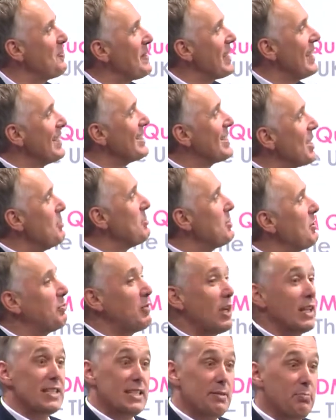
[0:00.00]
In terms of
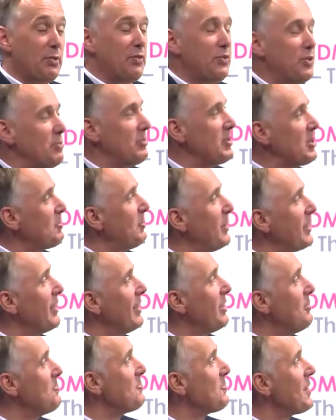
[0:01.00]
relative performance. But
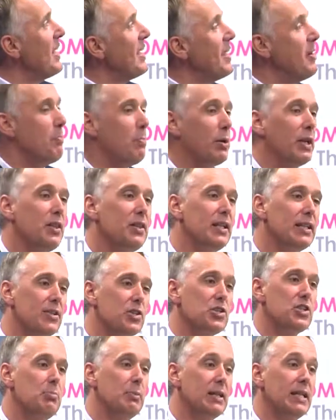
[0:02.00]
I think
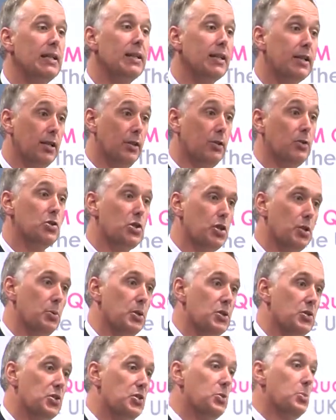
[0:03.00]
there's something in the culture
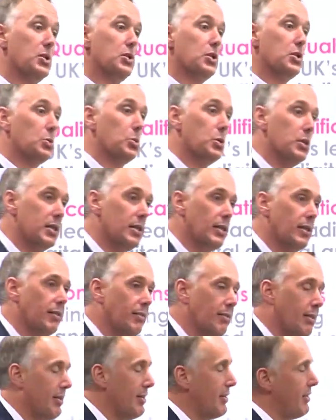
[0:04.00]
which, to a degree,
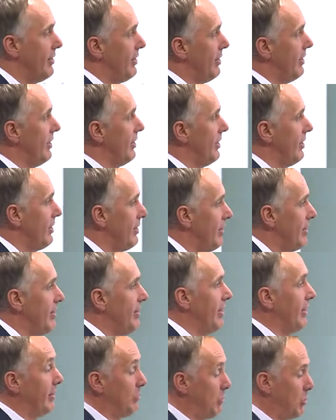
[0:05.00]

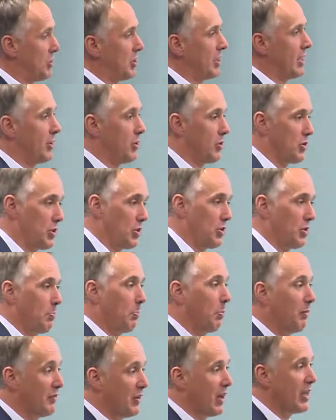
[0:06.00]
and I'm not saying because it
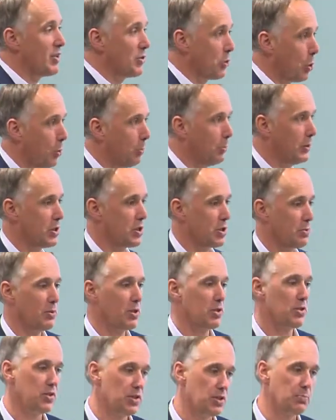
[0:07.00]
pervades all British
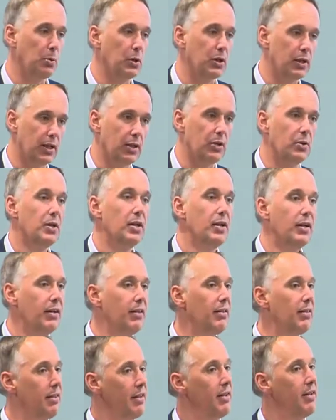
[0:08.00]
business, but
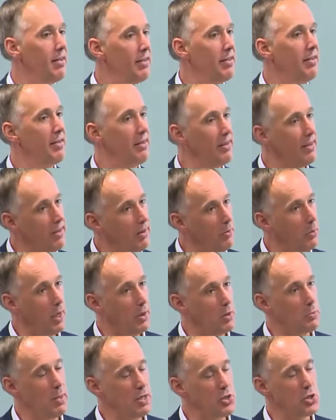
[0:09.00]
what I
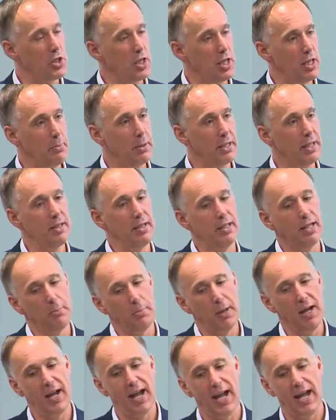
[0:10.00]
was mentioning at the beginning
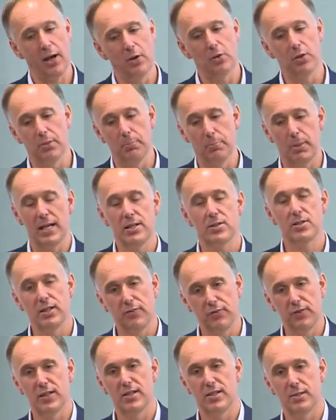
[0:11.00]
about how
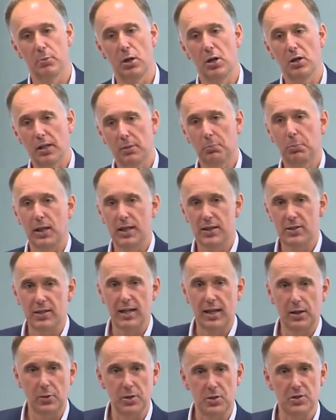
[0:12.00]
competitive it is, the marketplace
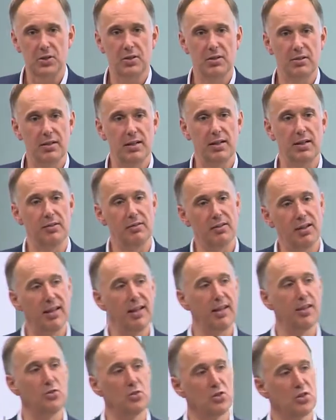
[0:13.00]
now is, and
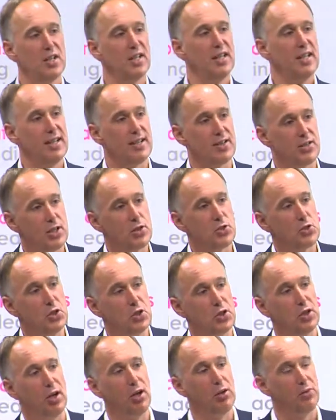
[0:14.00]
in a sense you
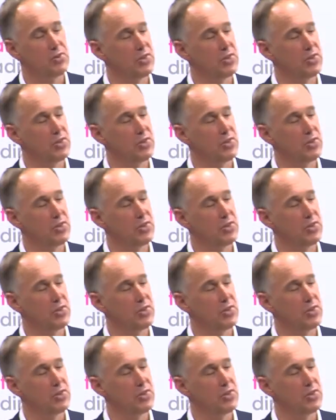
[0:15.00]
can't